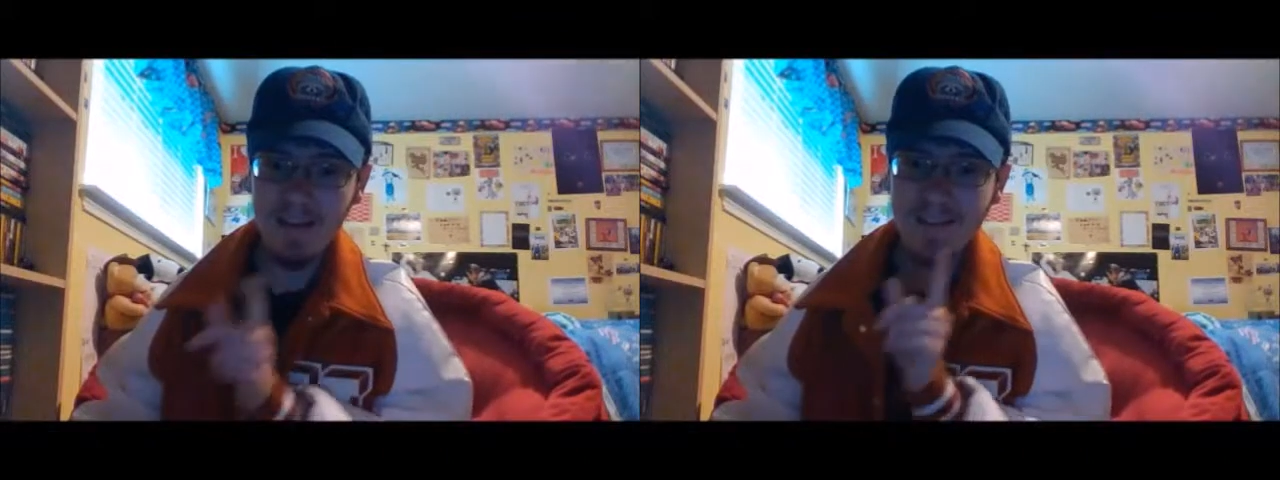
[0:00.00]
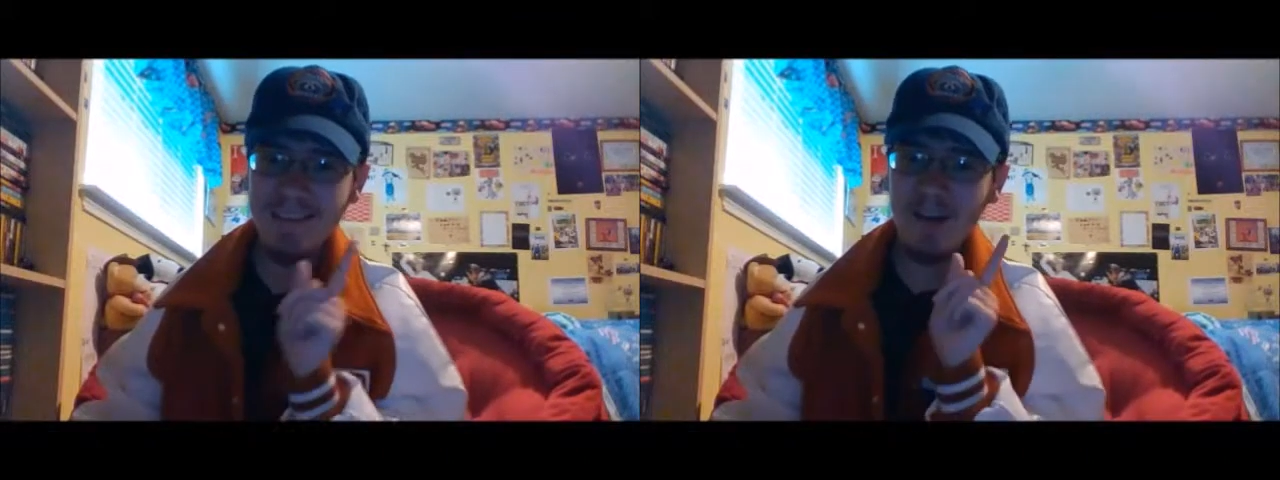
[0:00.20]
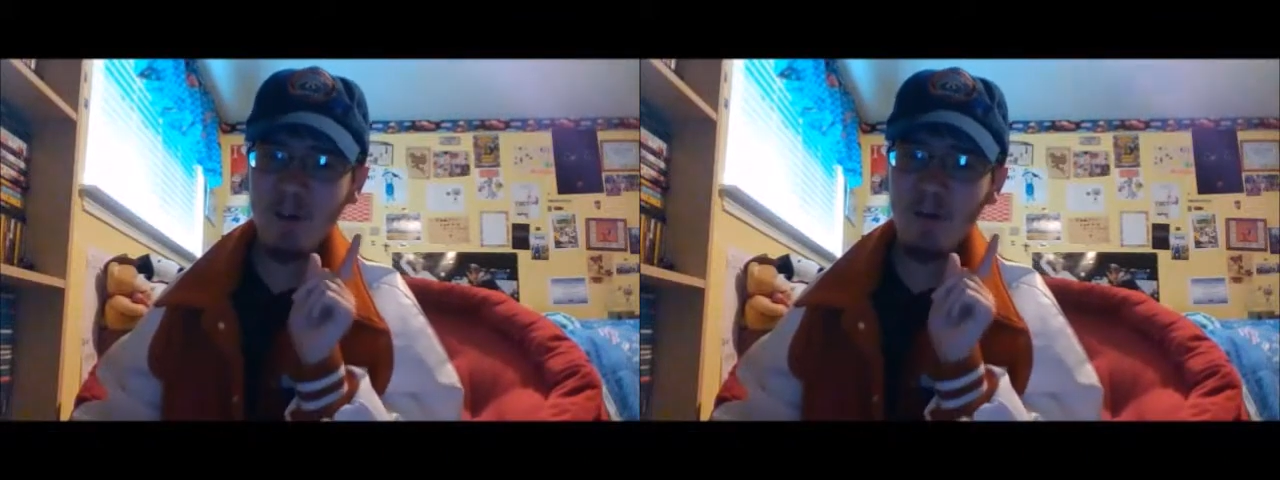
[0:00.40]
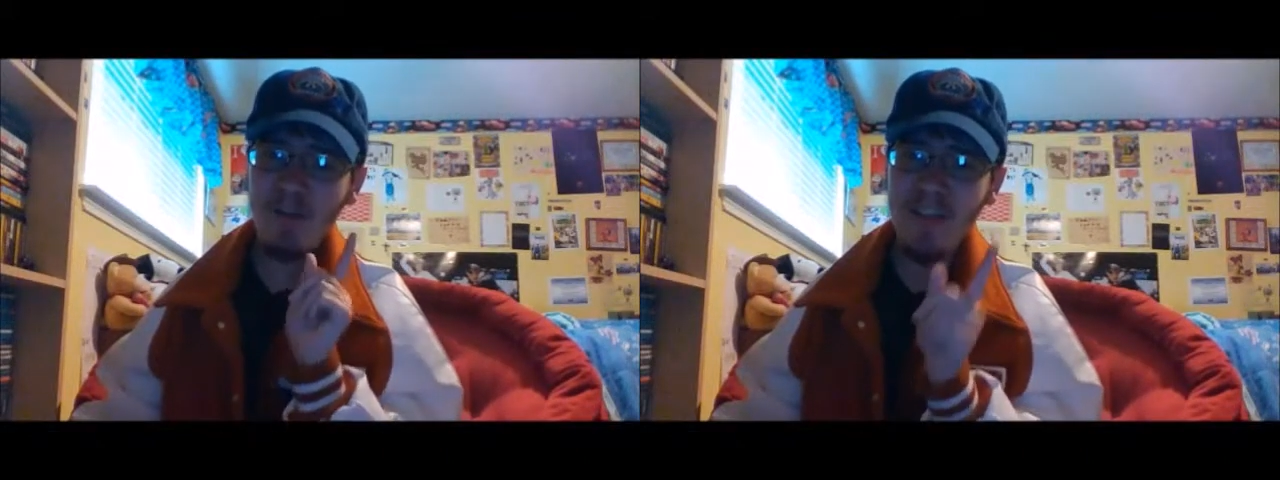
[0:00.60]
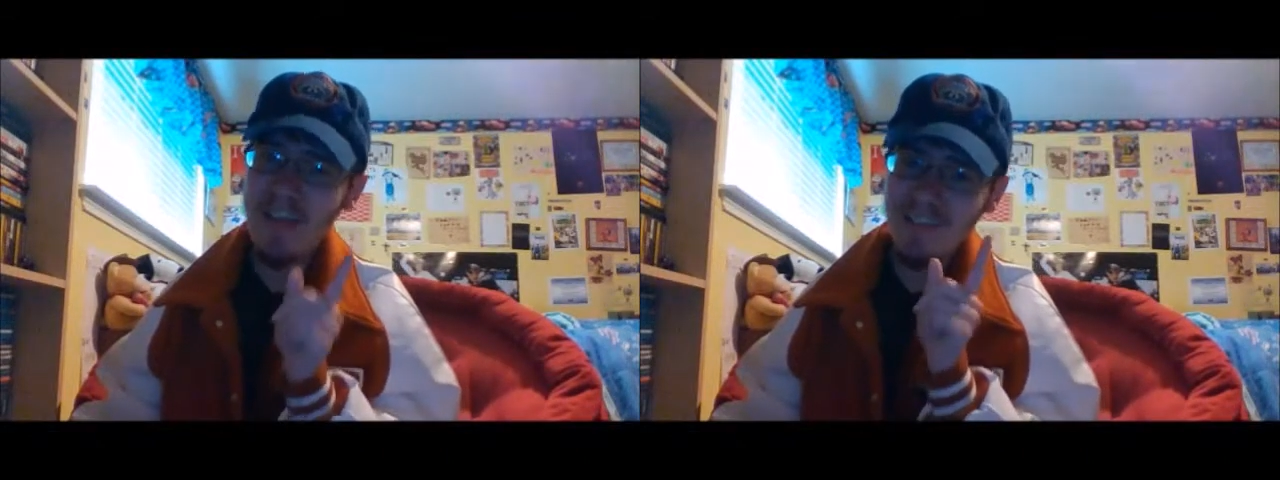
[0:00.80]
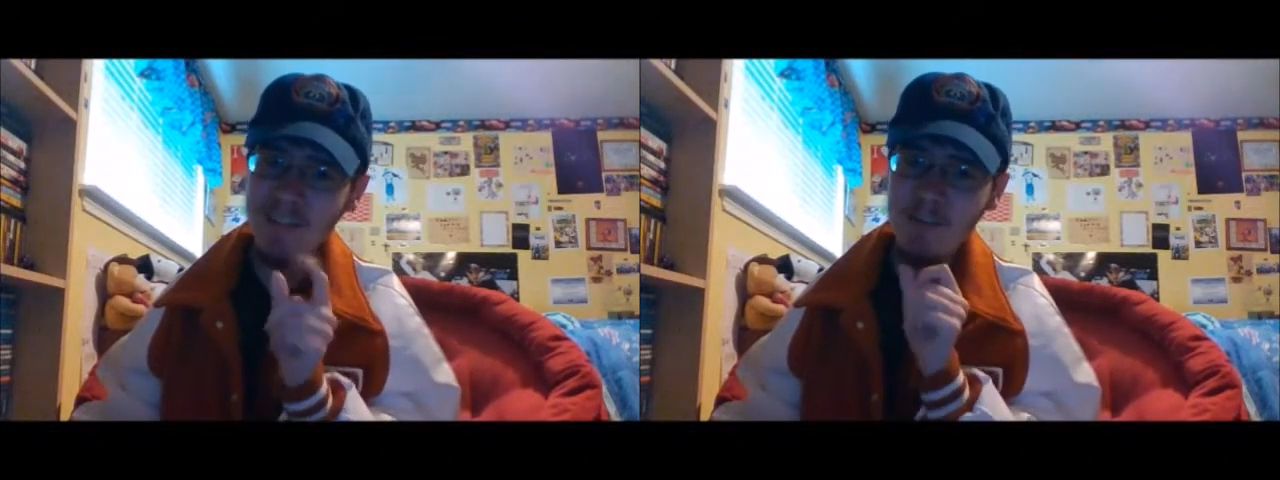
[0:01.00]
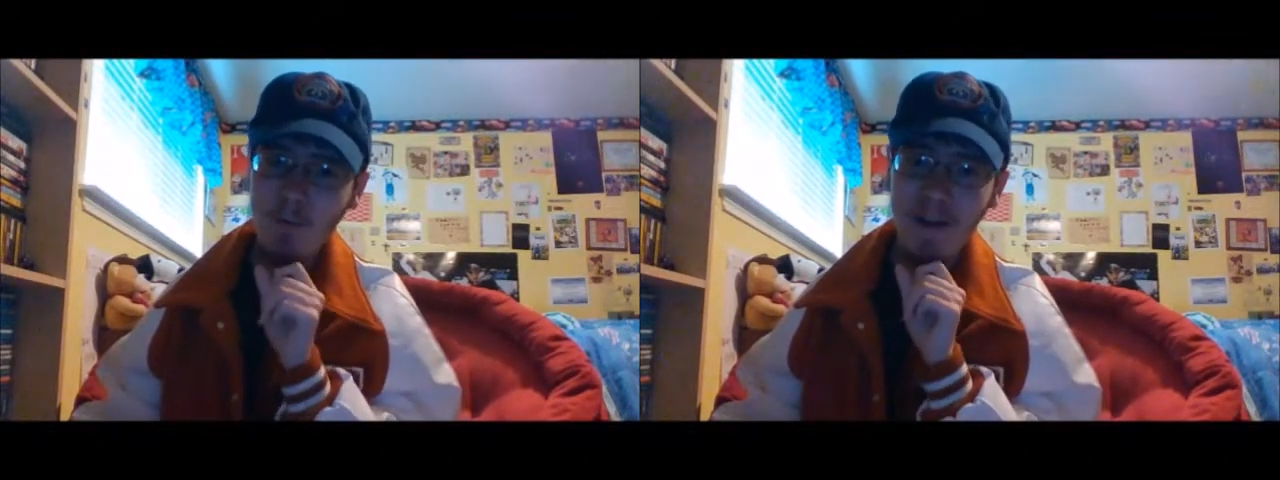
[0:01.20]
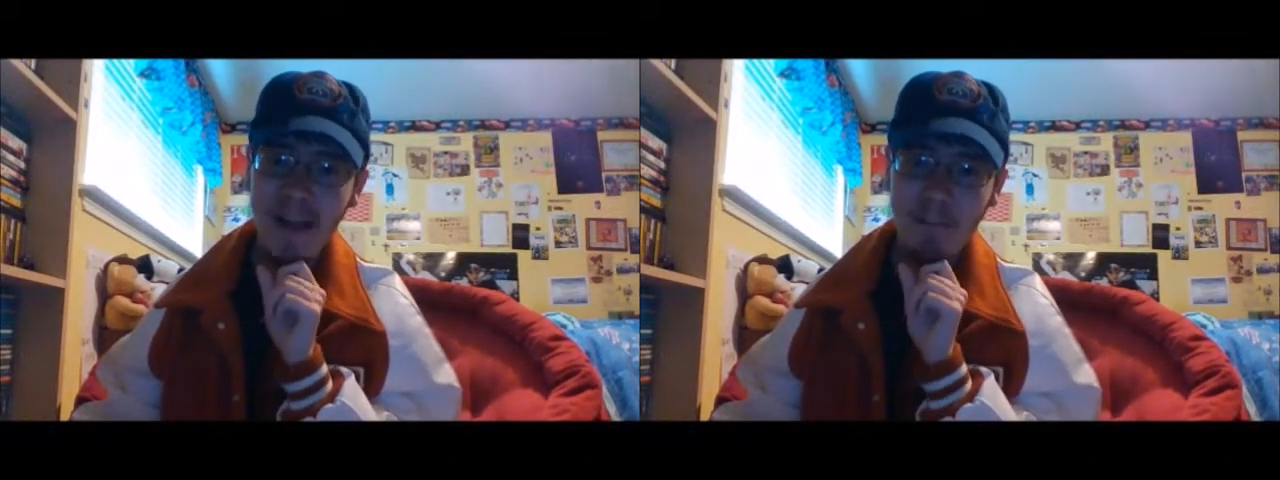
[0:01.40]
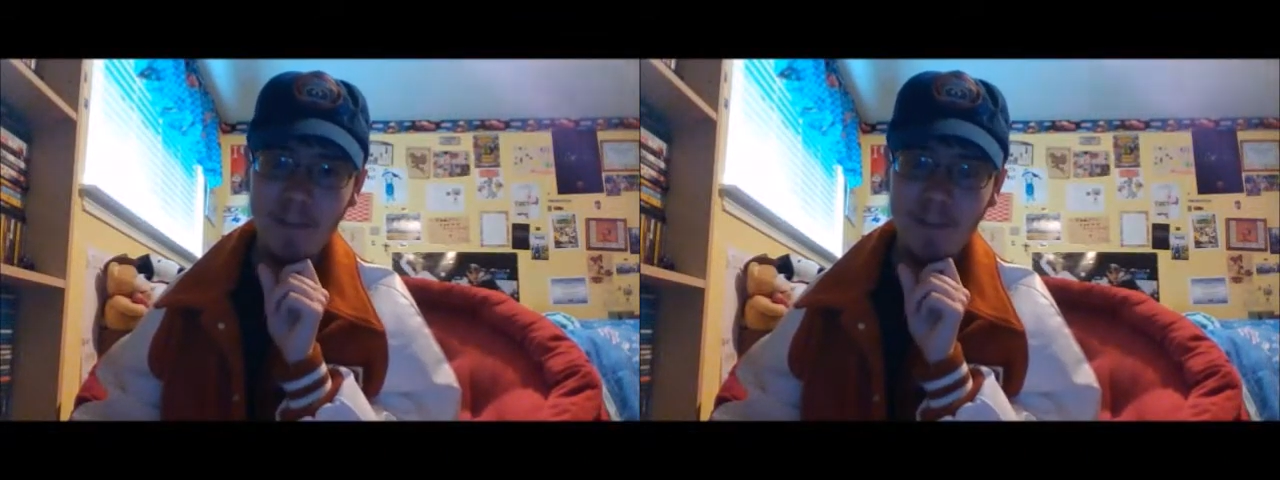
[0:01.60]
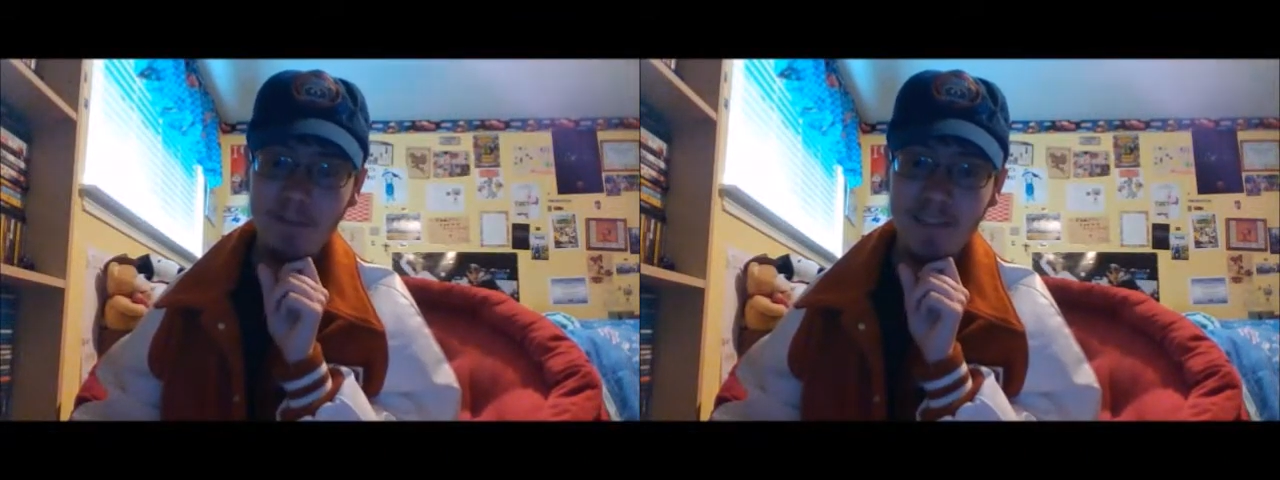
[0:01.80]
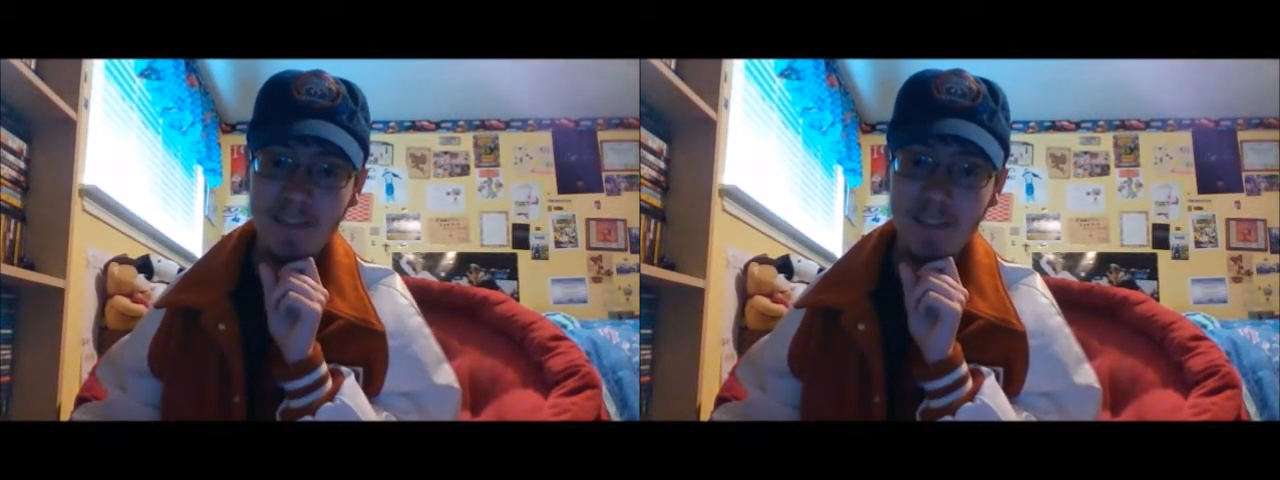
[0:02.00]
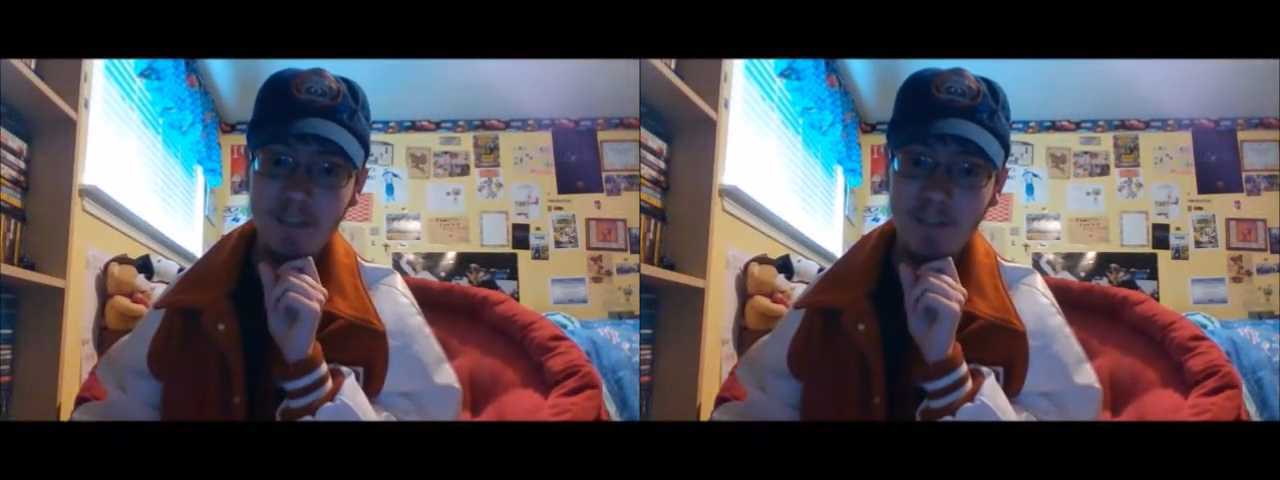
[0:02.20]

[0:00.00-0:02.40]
So this is what happens when the seed